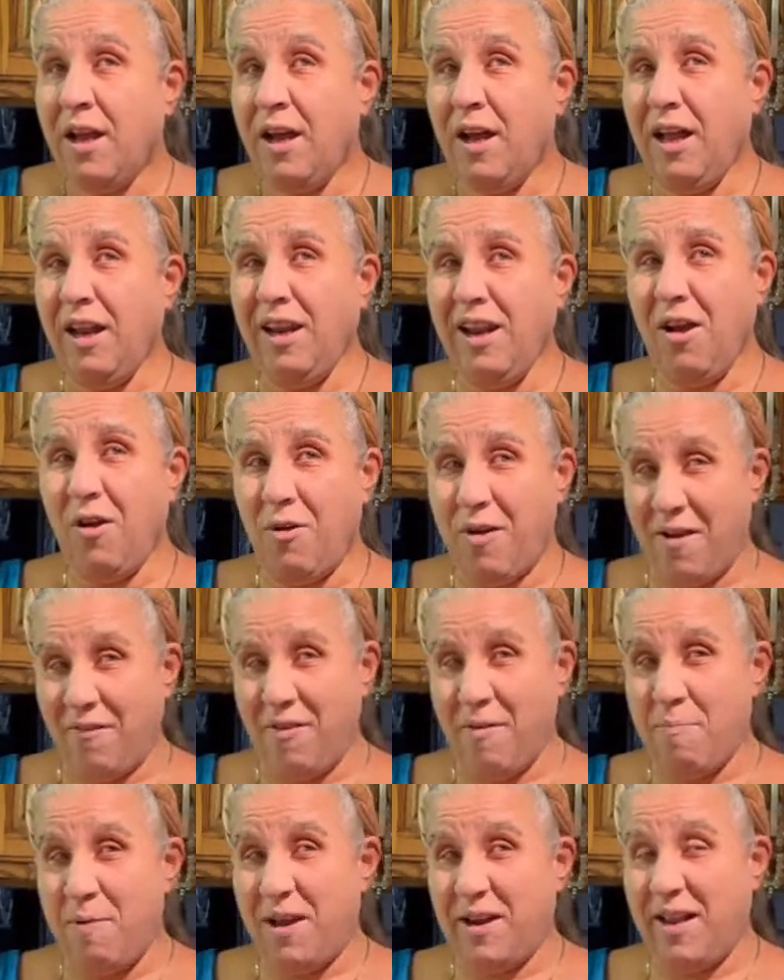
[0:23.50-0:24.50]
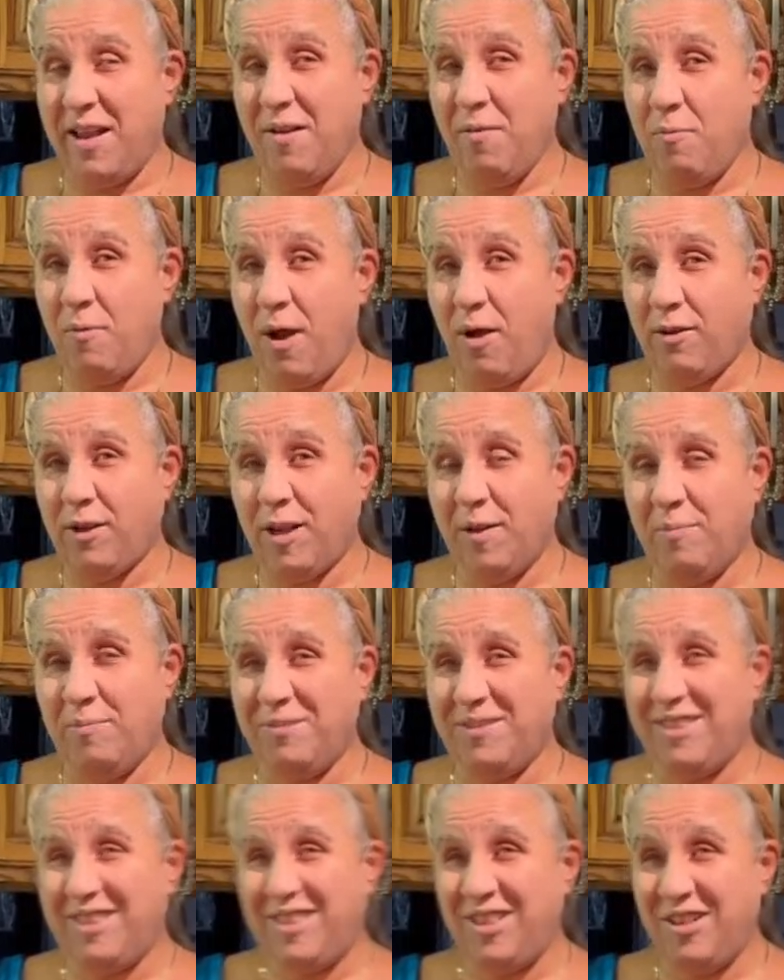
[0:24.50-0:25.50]
Hello, everybody. Welcome
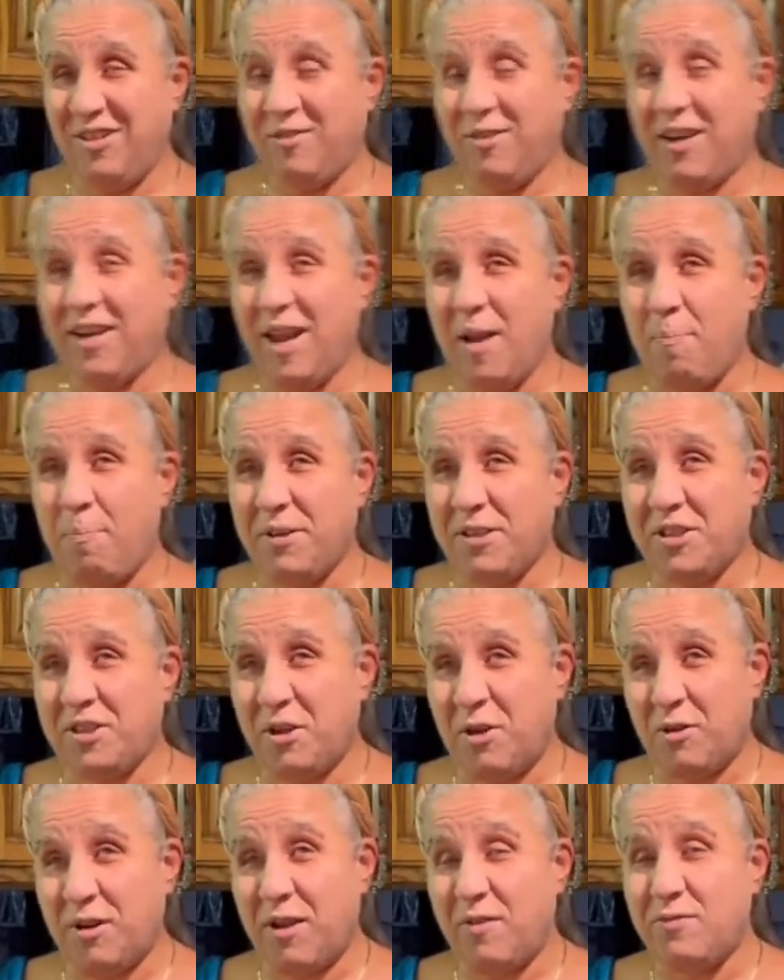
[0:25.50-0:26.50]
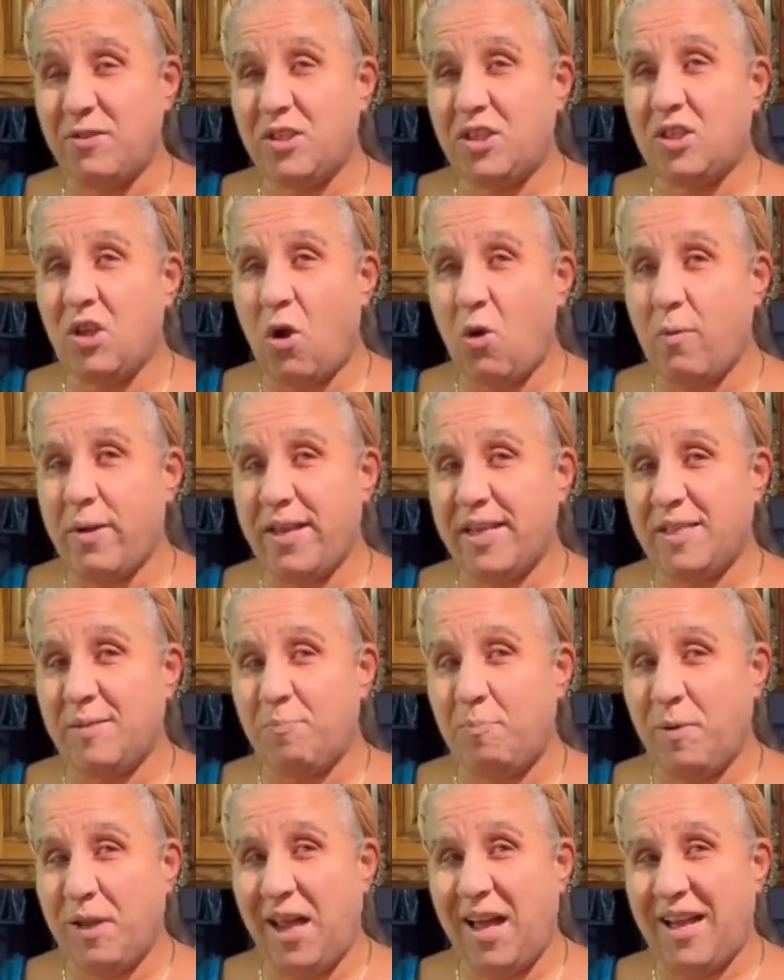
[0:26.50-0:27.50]
to an episode of Zoe's
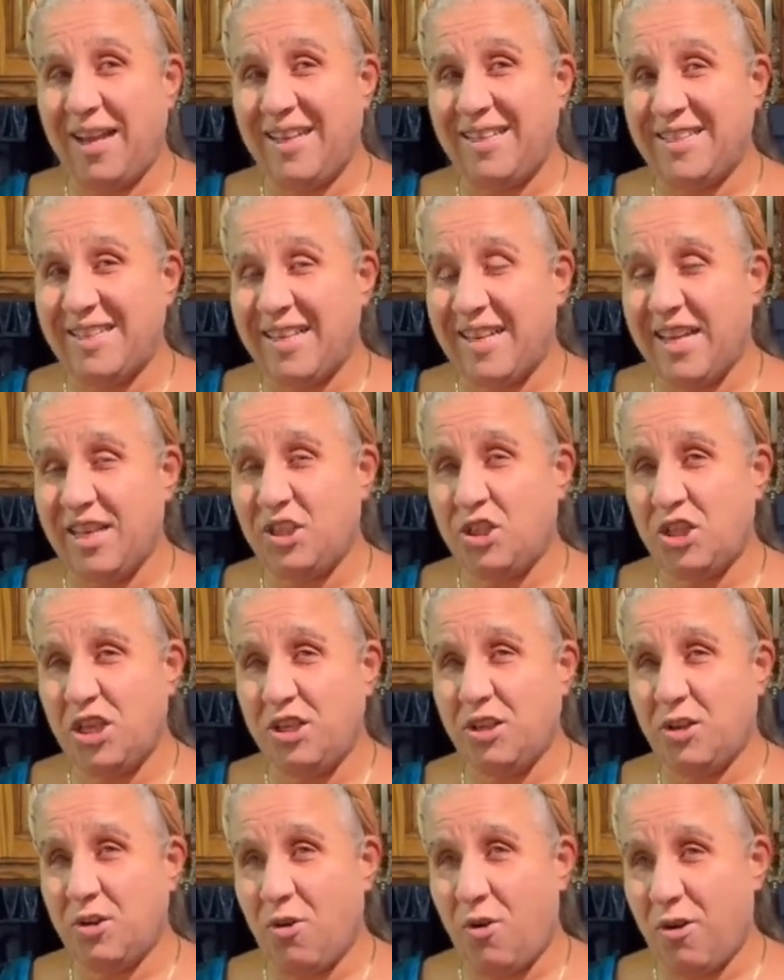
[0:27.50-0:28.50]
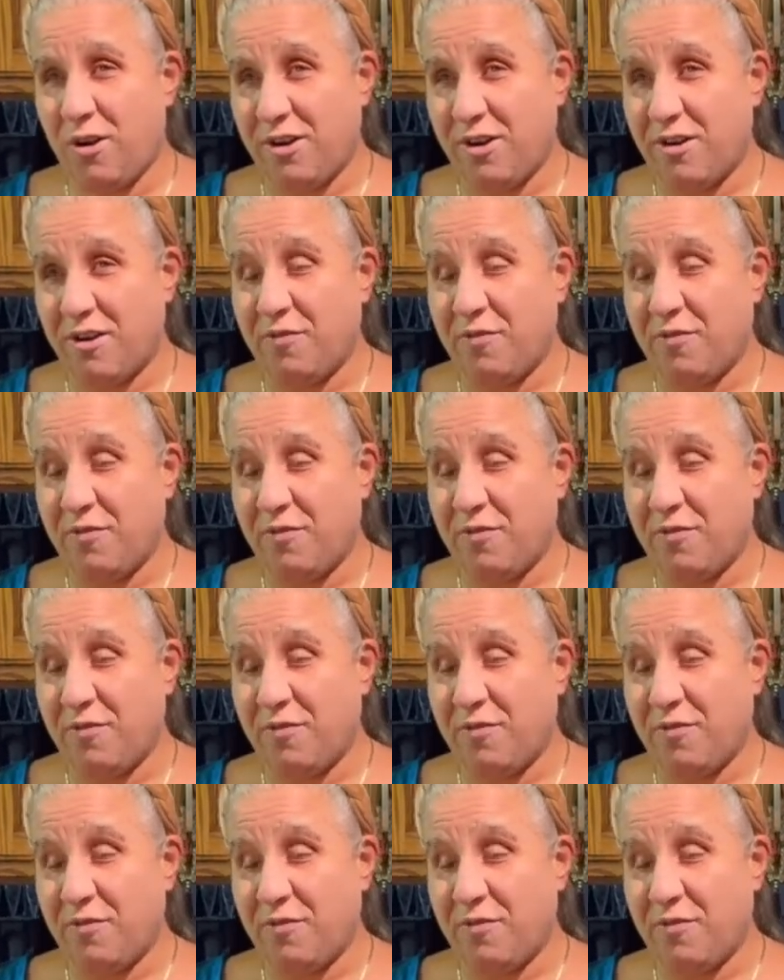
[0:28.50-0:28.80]
Blind Kitchen Corner.